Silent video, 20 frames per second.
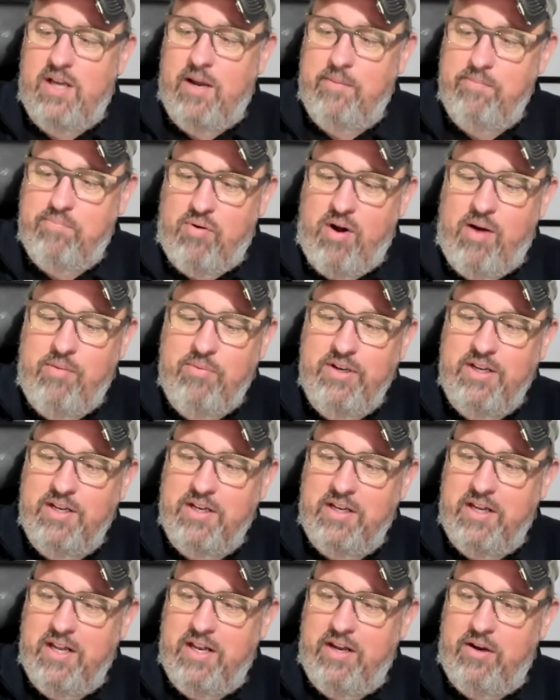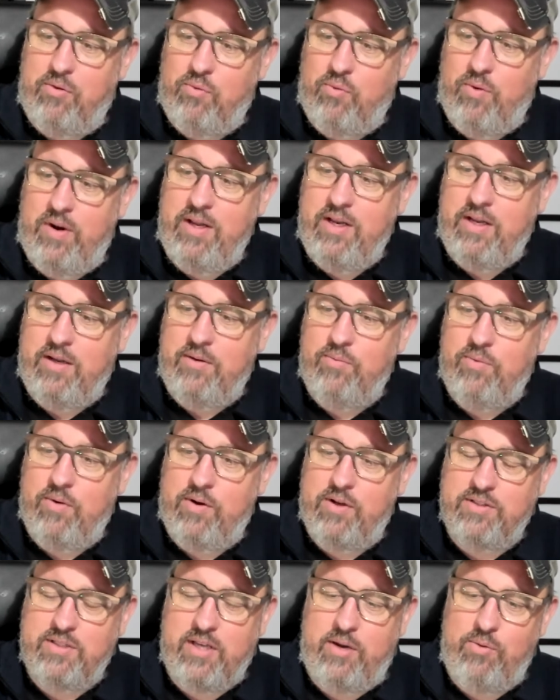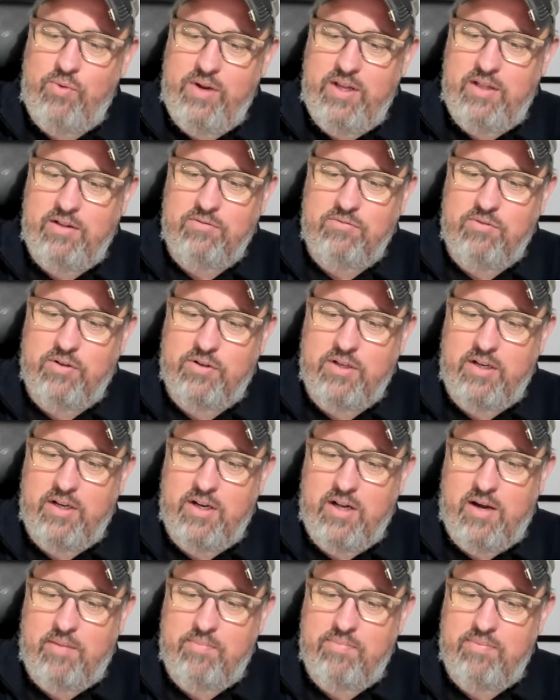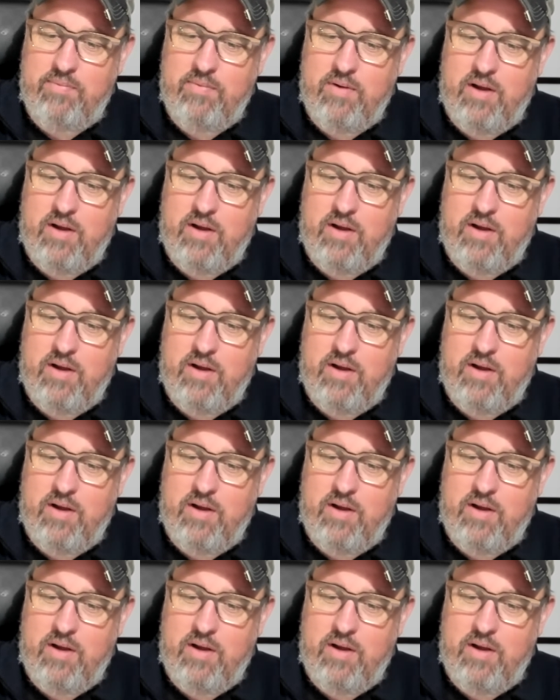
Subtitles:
I'm probably going to get it graded because I went and looked it up.